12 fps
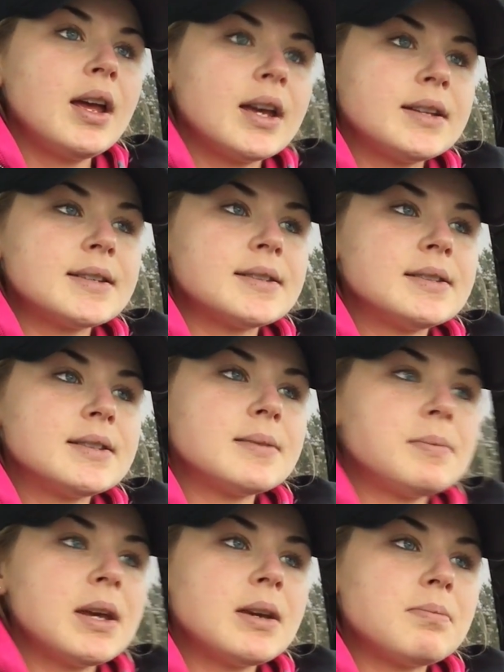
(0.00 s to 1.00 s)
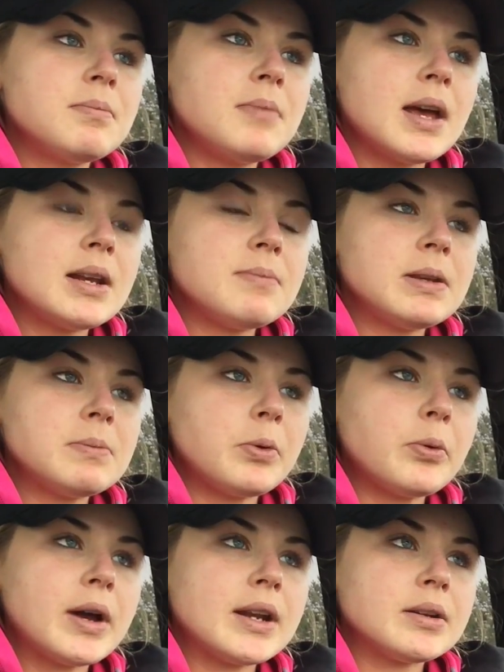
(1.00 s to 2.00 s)
It doesn't seem like many
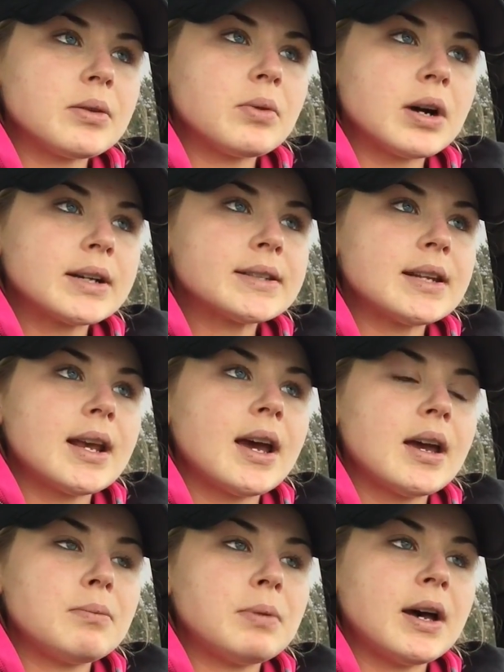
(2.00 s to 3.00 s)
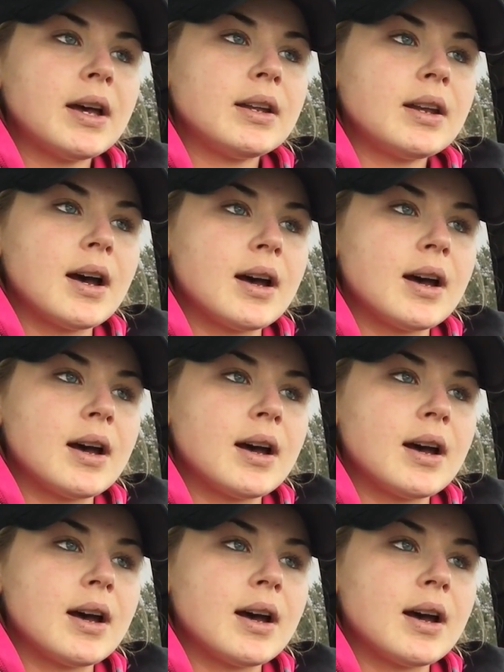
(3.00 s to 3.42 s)
people went into work today, but